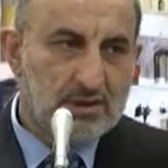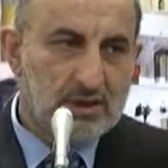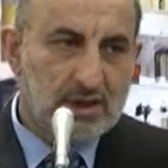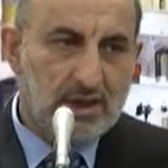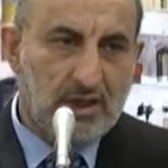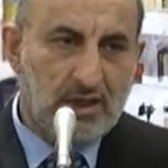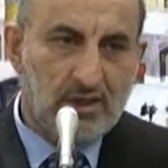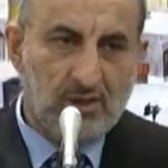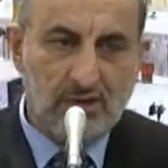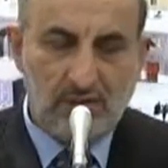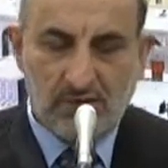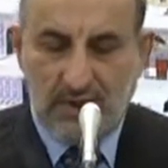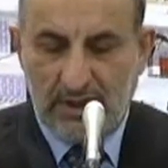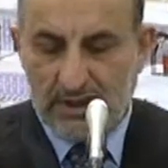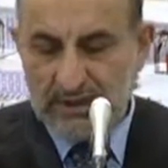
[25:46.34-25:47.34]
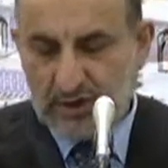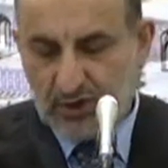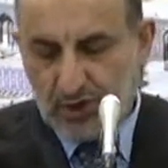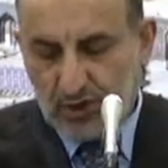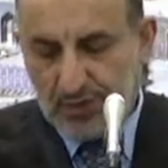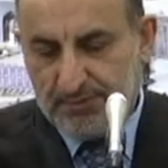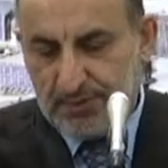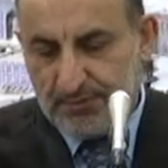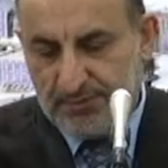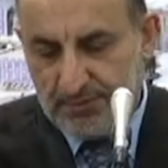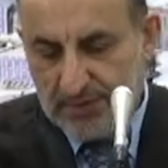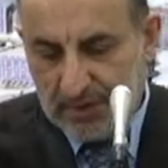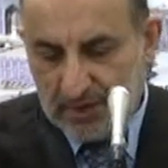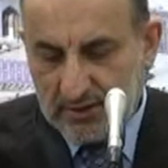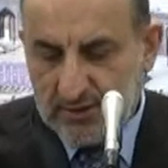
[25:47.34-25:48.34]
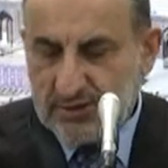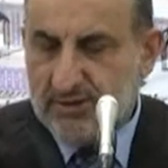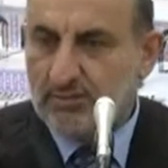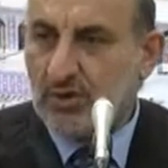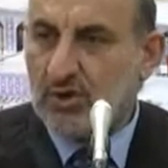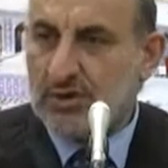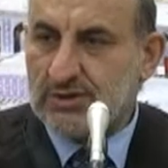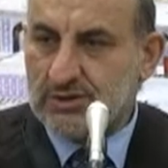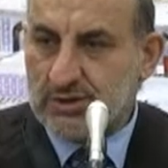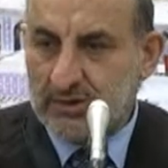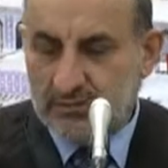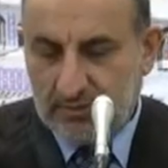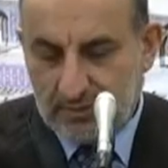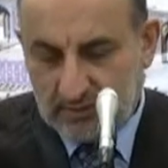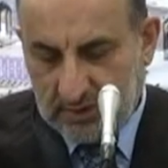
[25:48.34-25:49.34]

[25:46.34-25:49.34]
Here, there is a drop of blood, small drop,